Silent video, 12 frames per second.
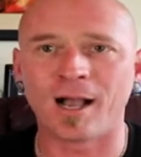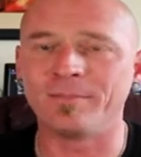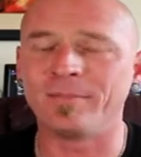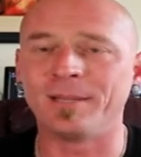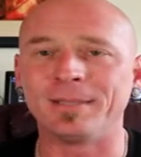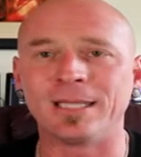
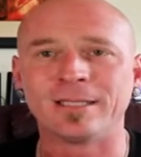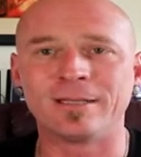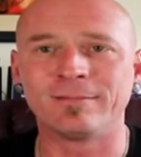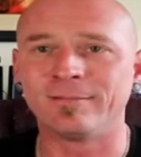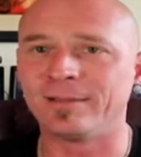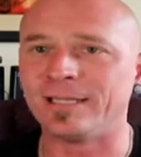Maybe the
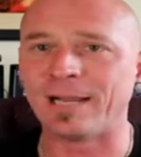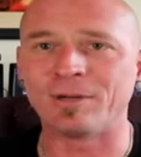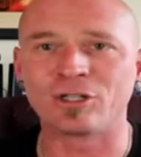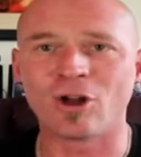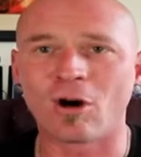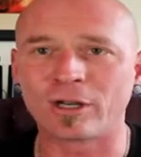
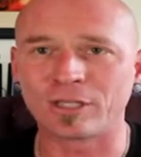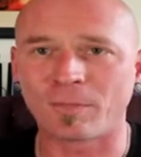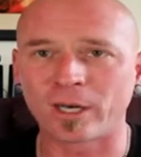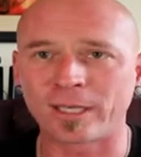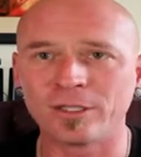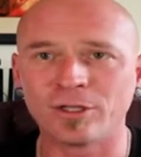neighbor's dog is
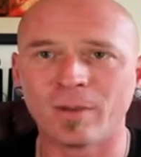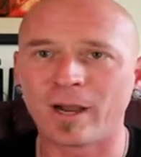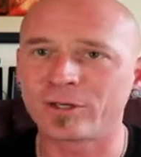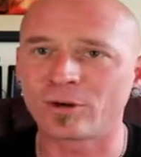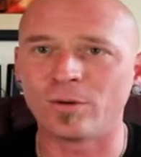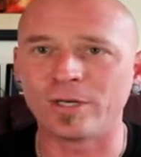barking too much,